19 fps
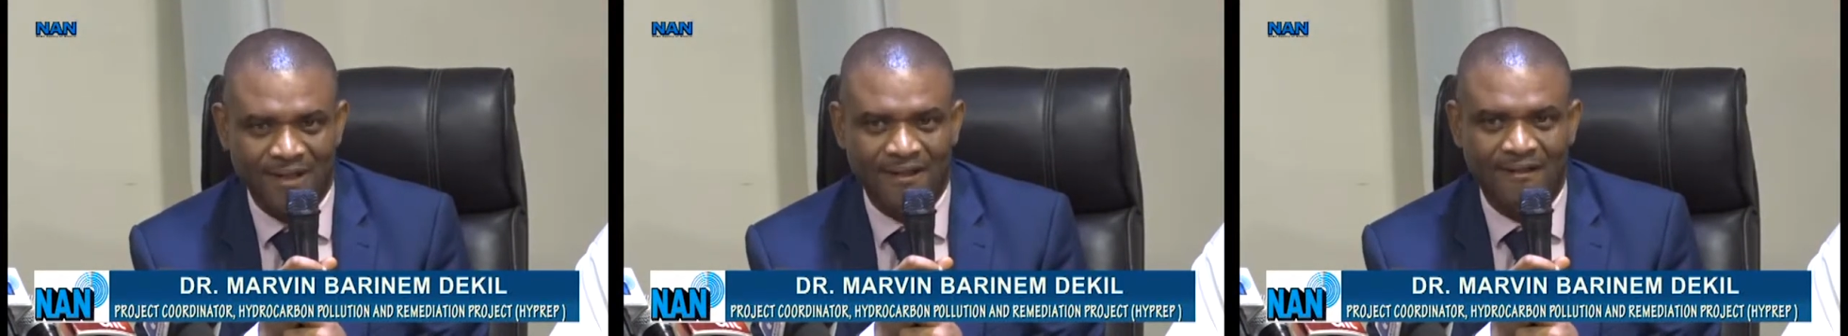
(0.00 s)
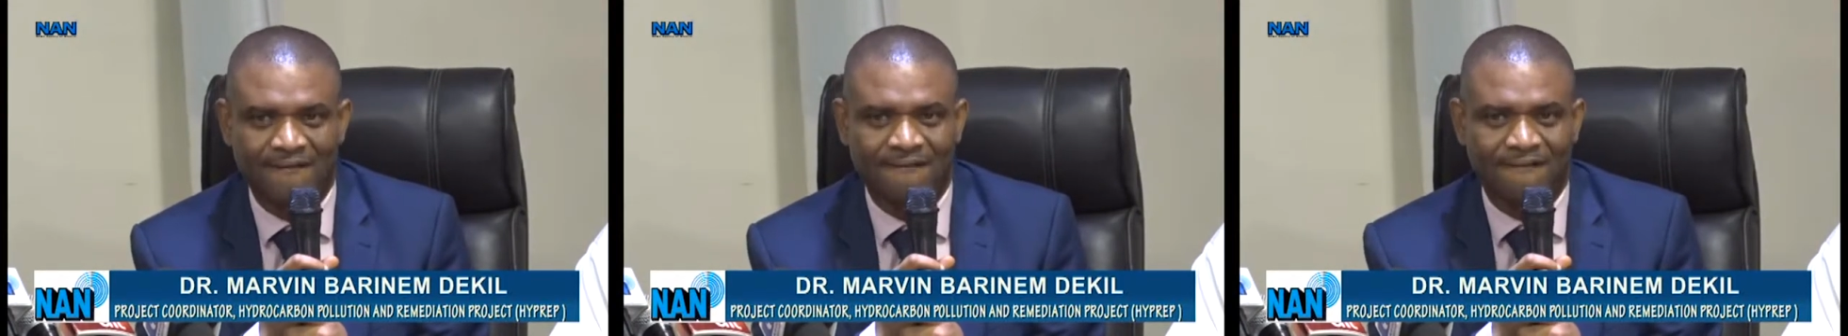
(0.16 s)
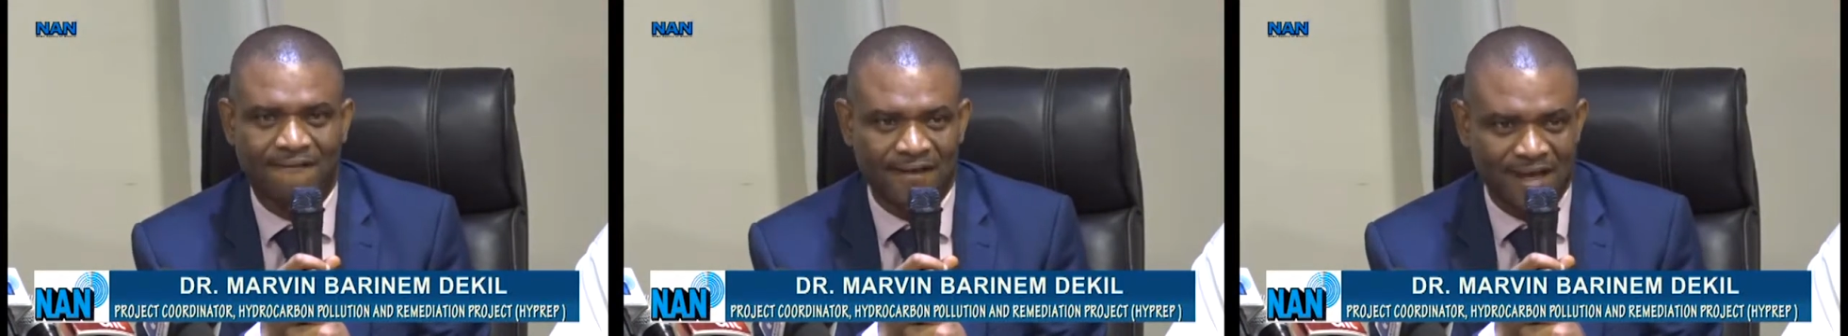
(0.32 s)

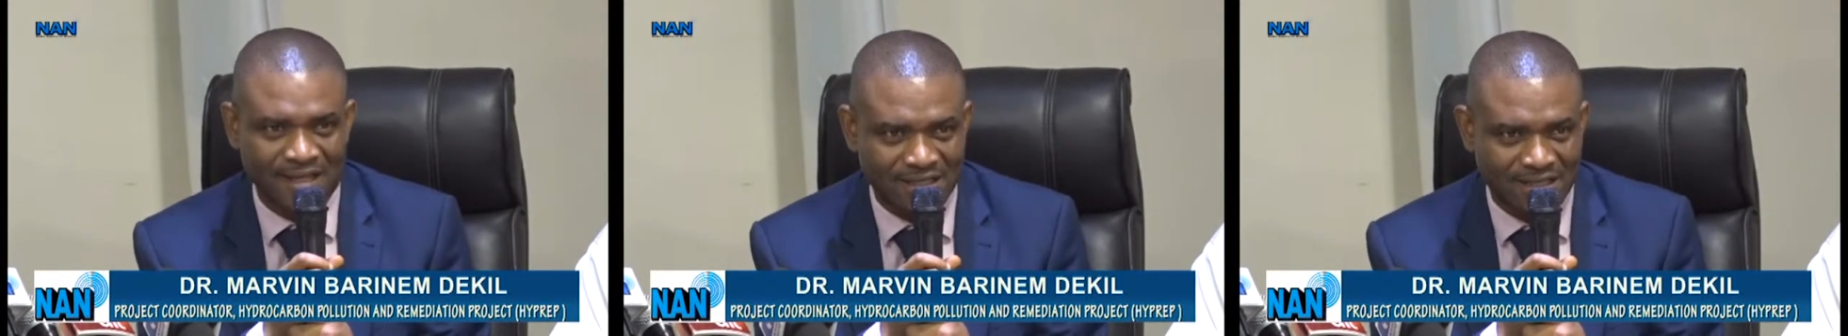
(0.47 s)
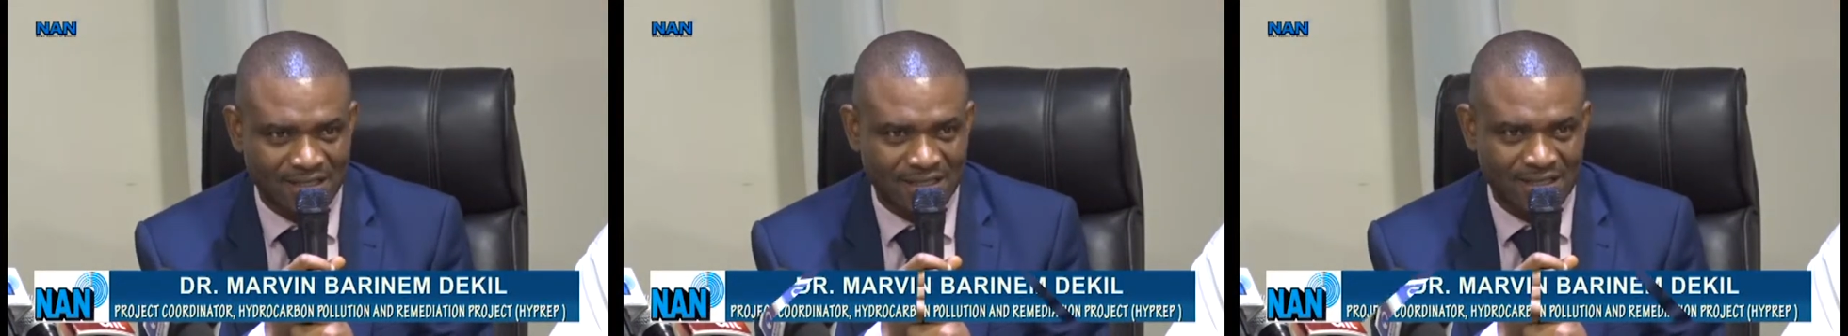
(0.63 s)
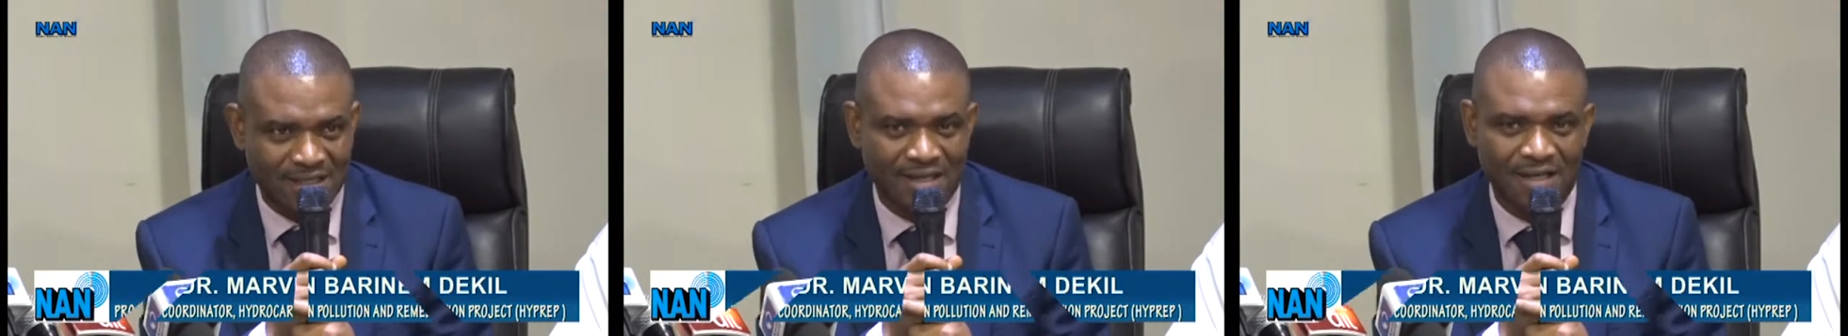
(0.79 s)
The first
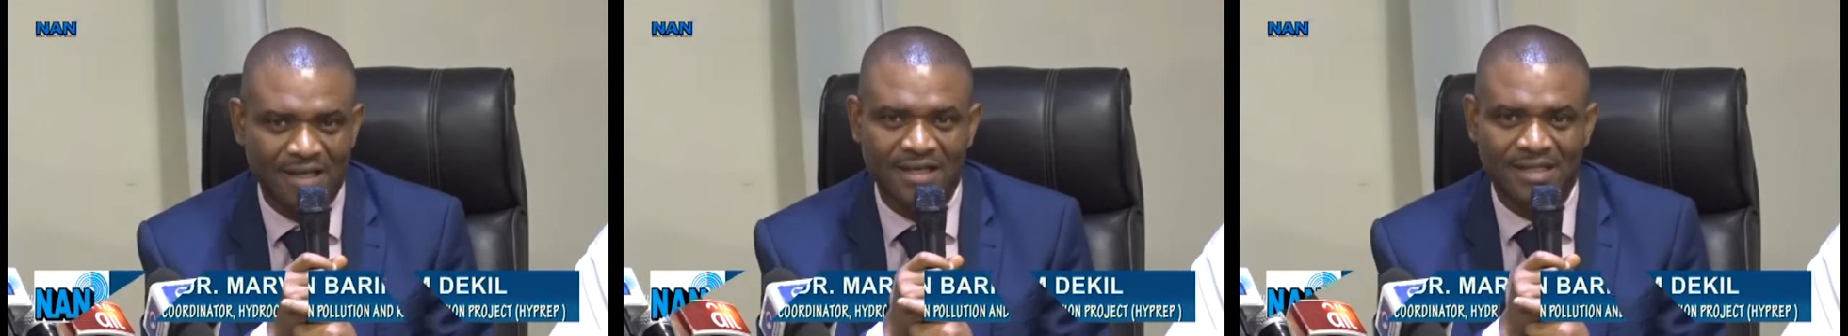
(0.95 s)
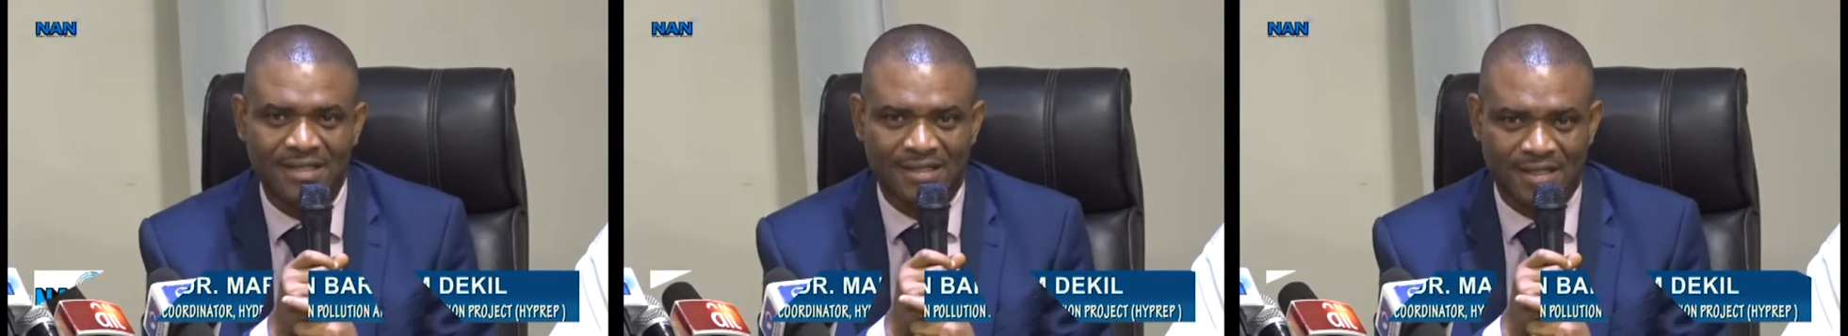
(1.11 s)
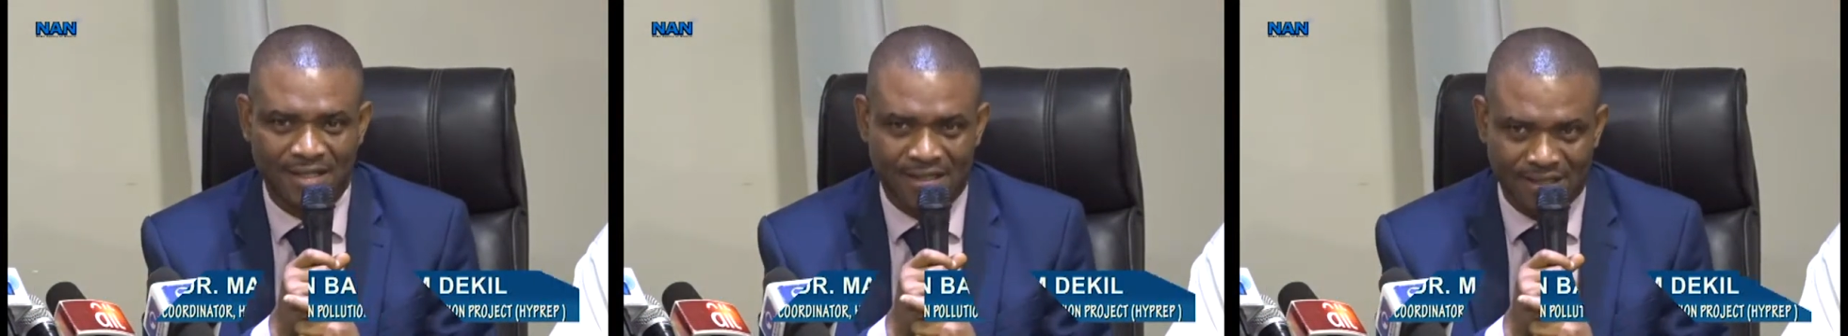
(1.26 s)

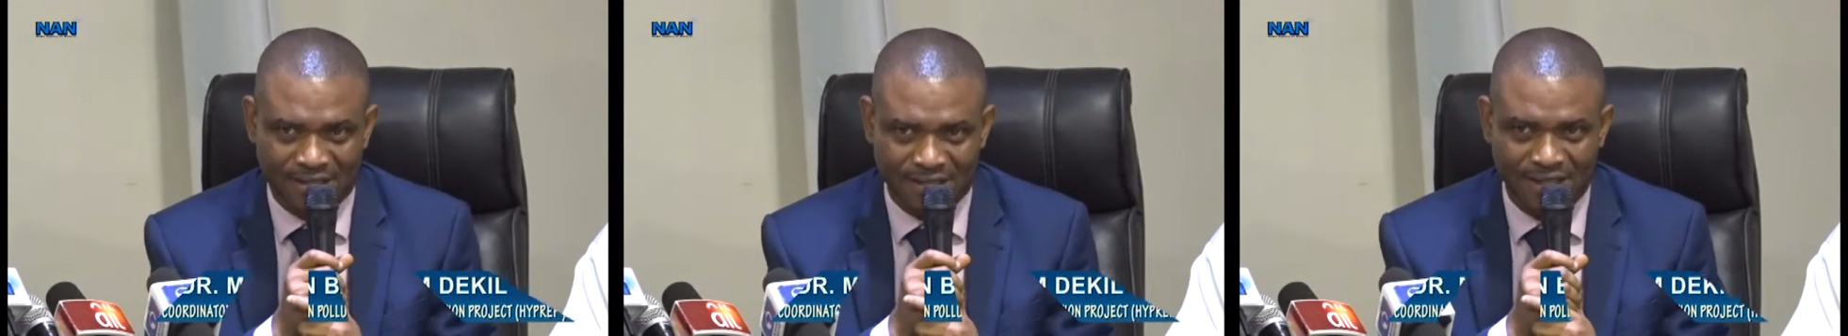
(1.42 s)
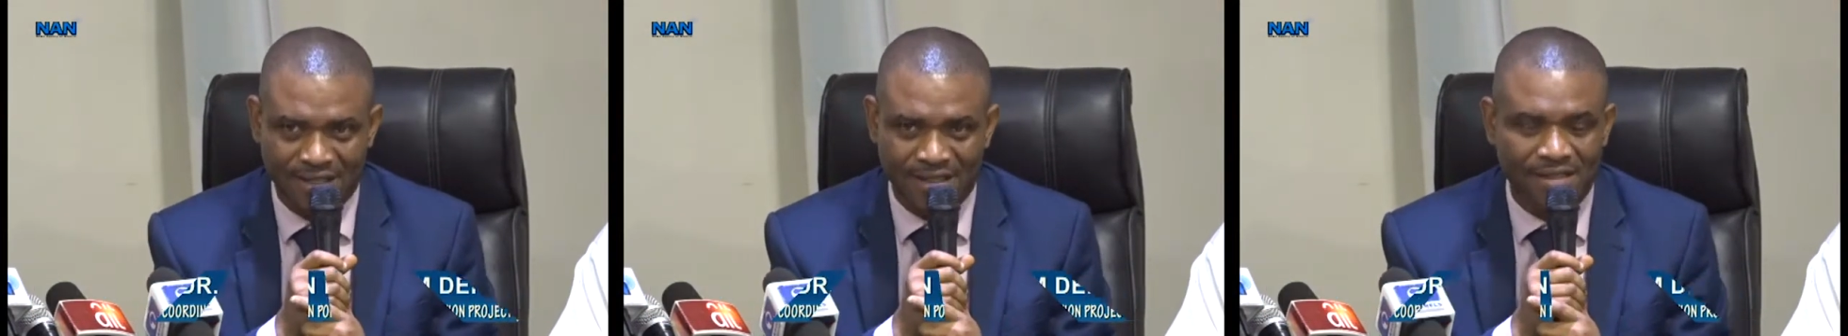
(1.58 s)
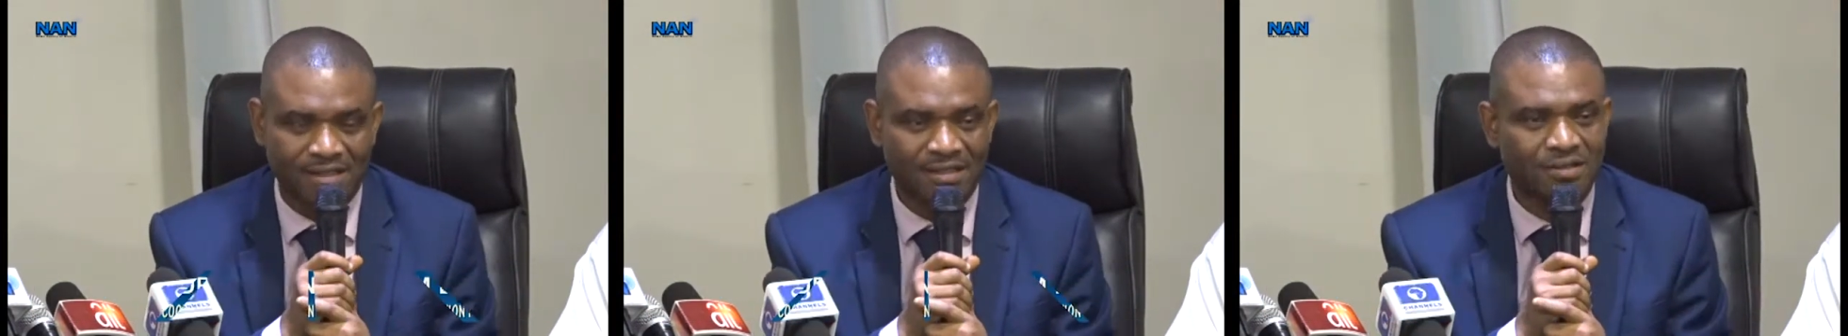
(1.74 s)

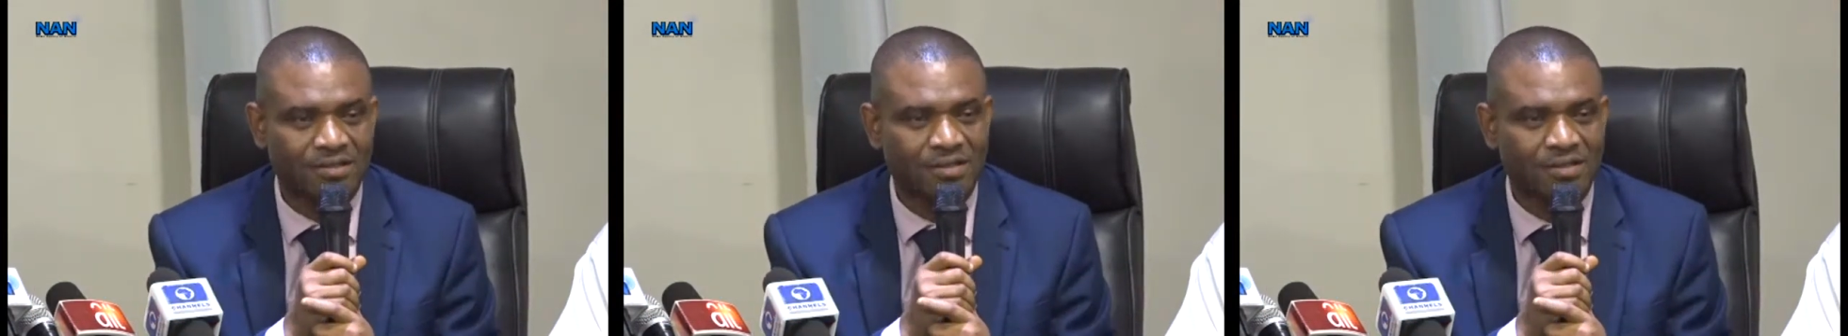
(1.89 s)
16,